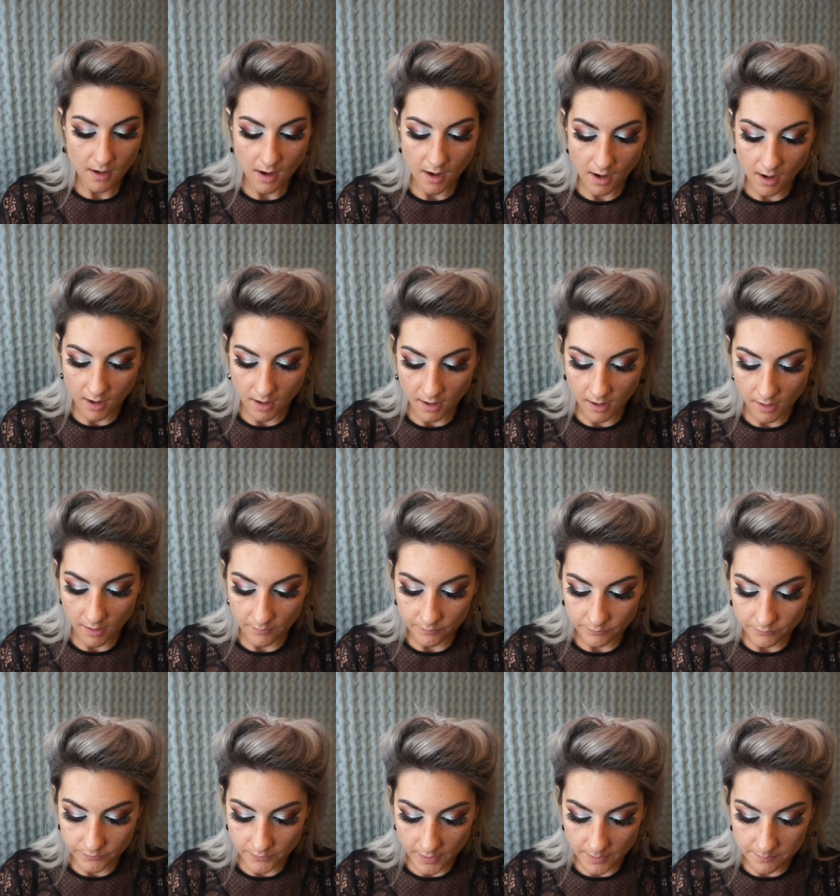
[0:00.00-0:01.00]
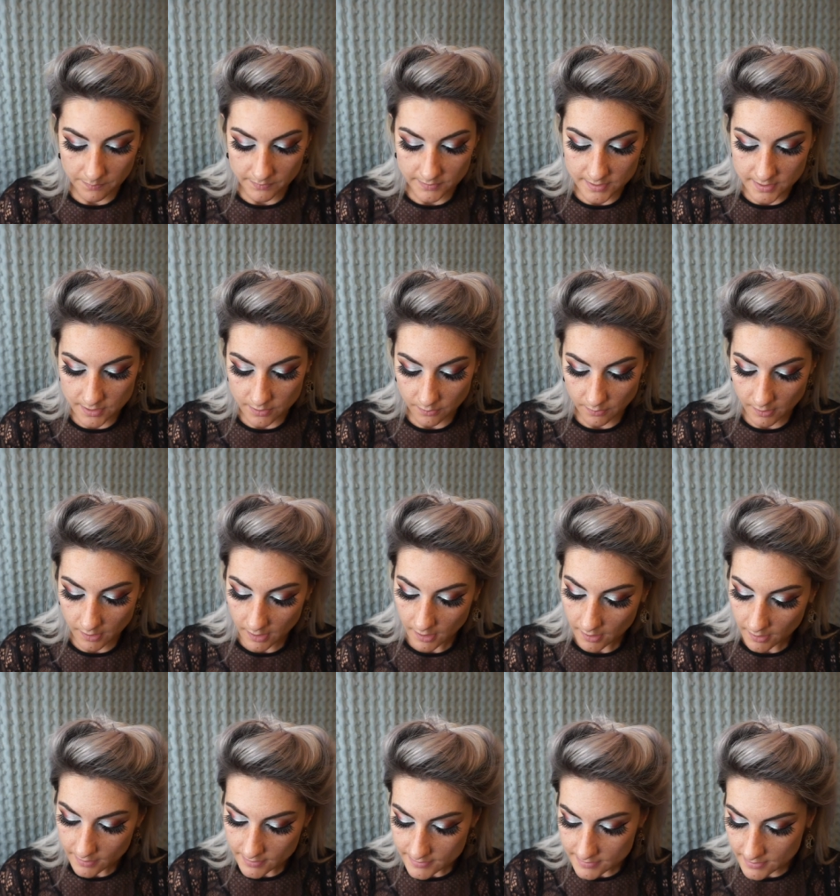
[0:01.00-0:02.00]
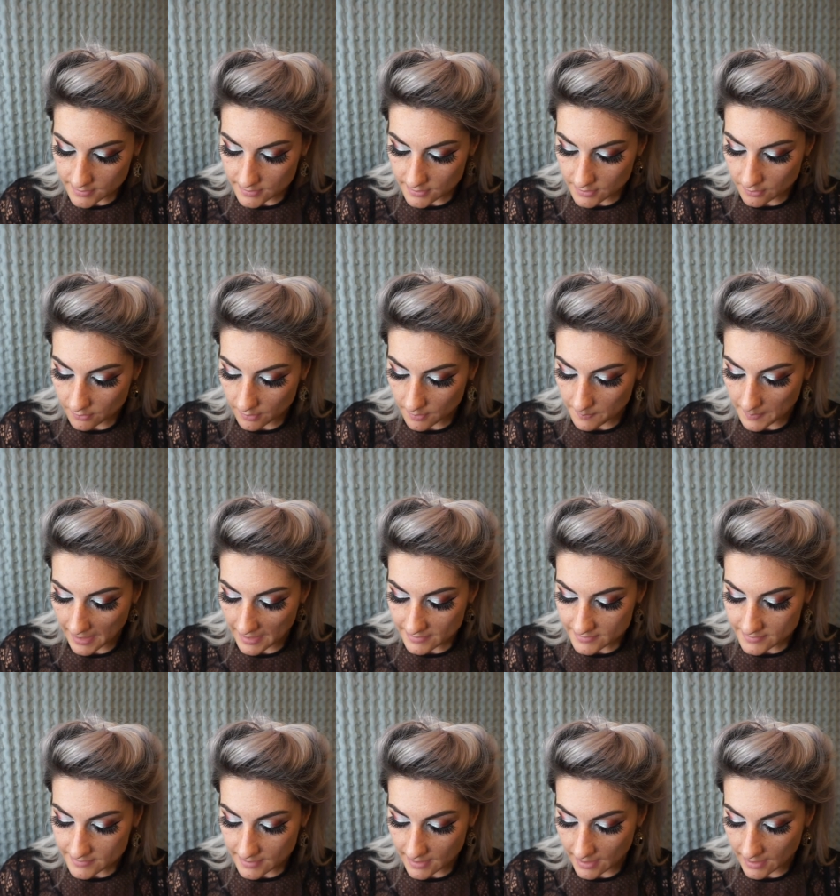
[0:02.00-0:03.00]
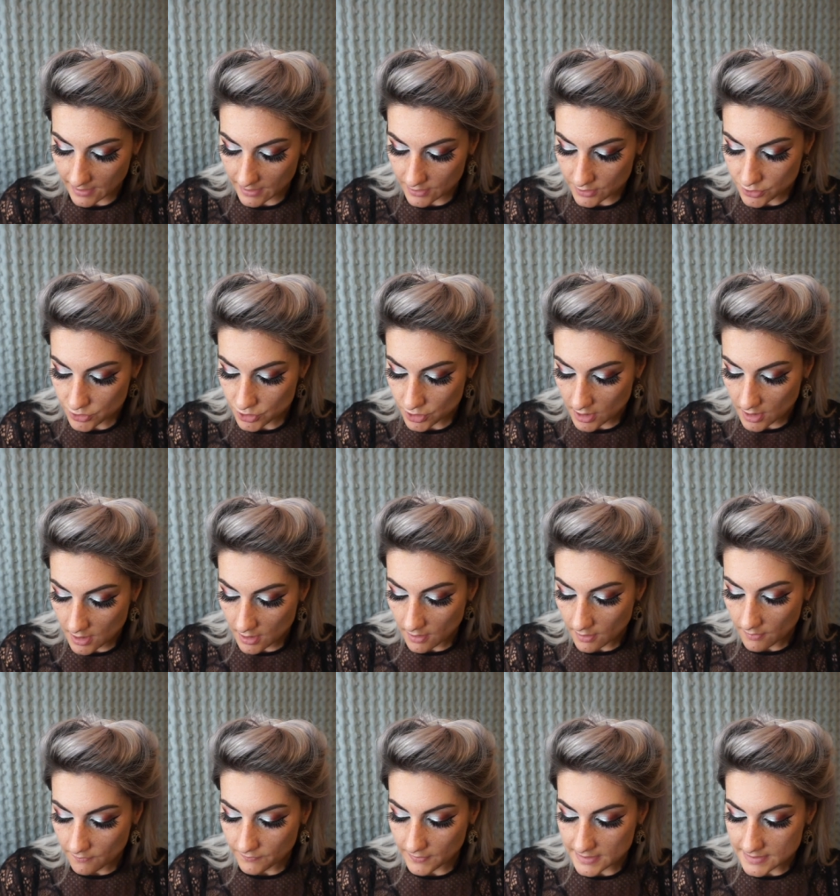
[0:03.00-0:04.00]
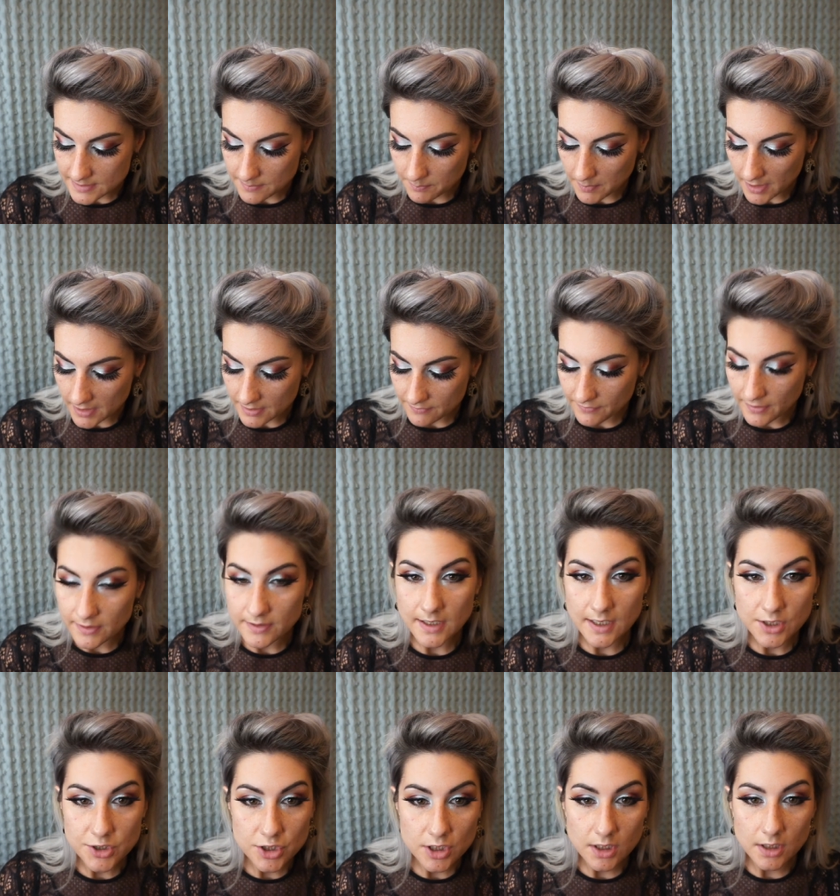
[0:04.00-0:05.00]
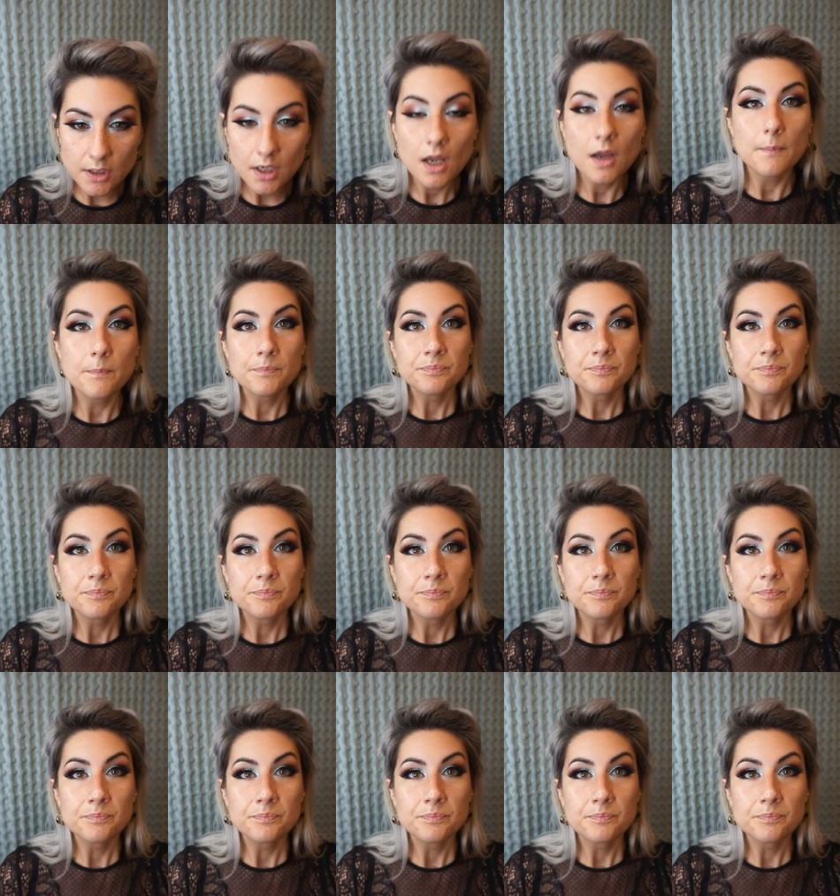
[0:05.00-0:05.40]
from Dior. It's the Dior Backstage Face and Body Foundation.